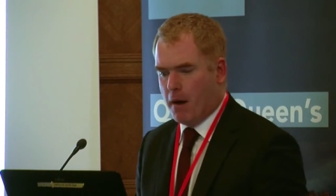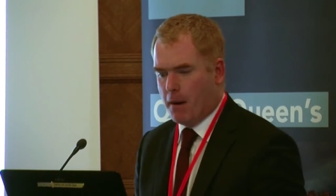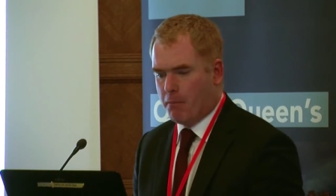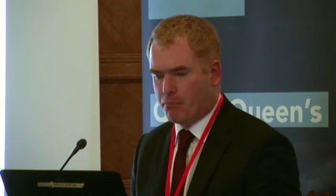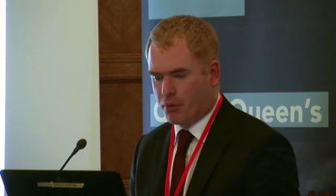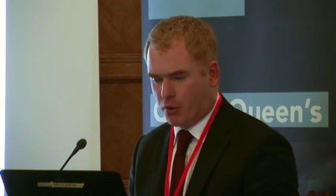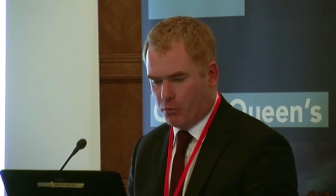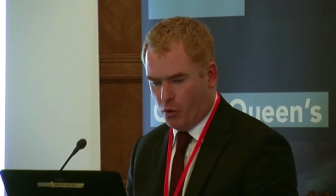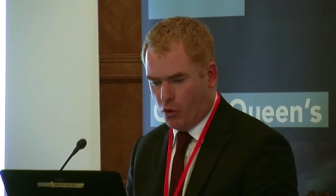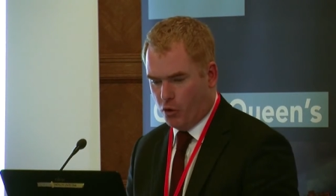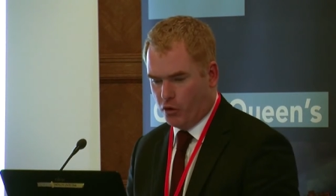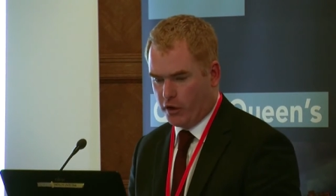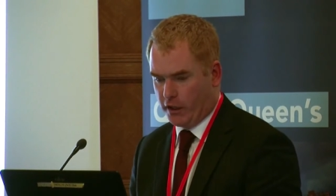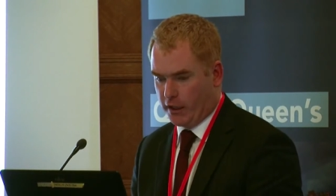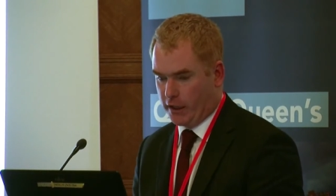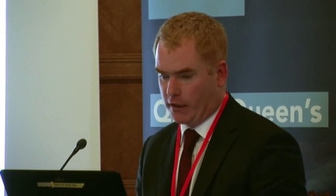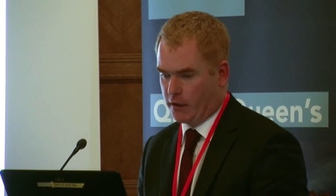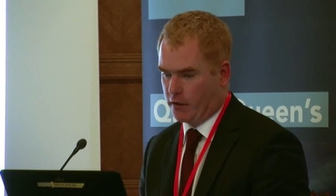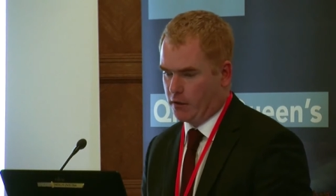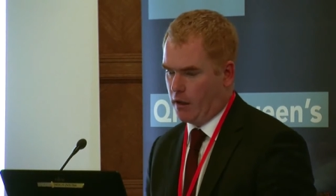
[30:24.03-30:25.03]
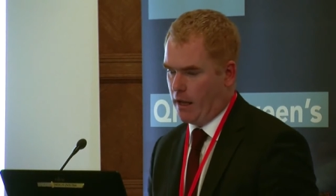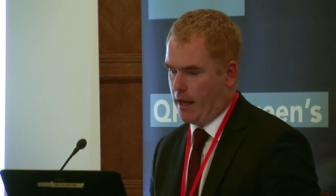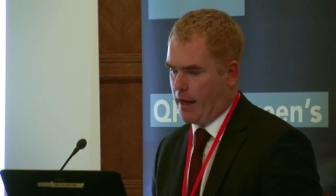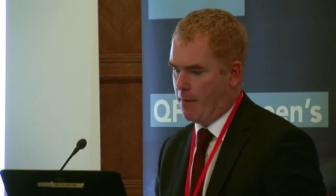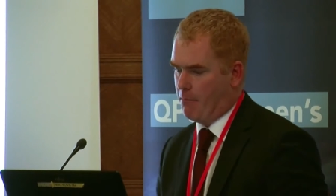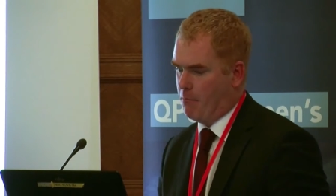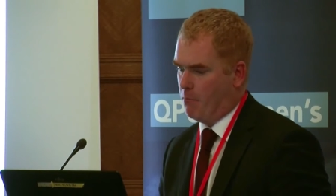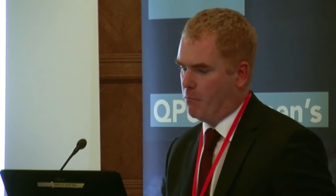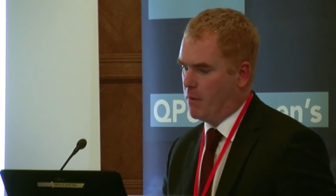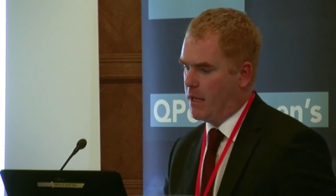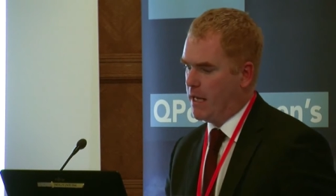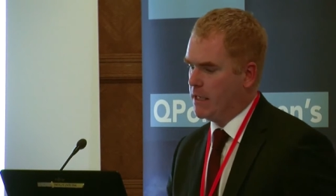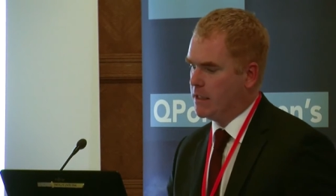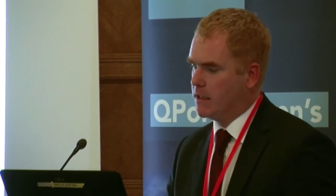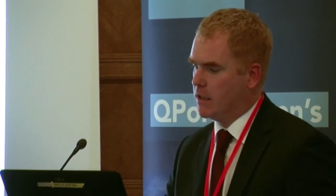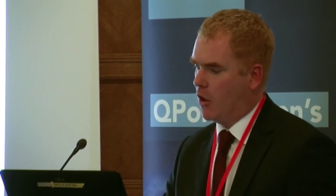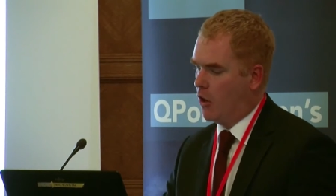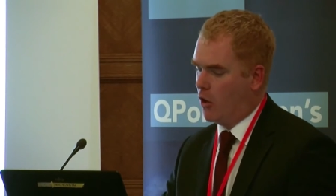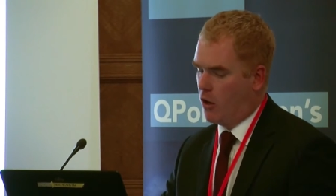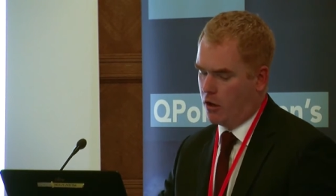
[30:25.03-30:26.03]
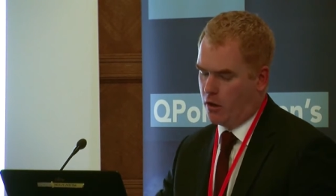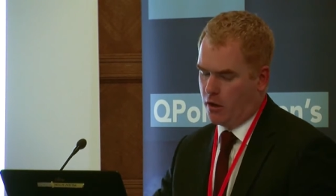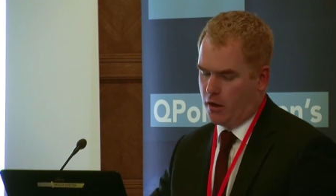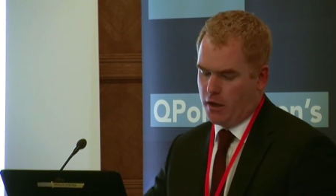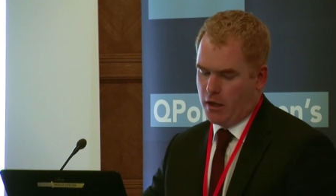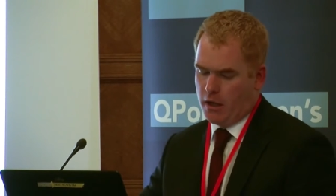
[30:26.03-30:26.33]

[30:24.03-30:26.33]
promoting ADR,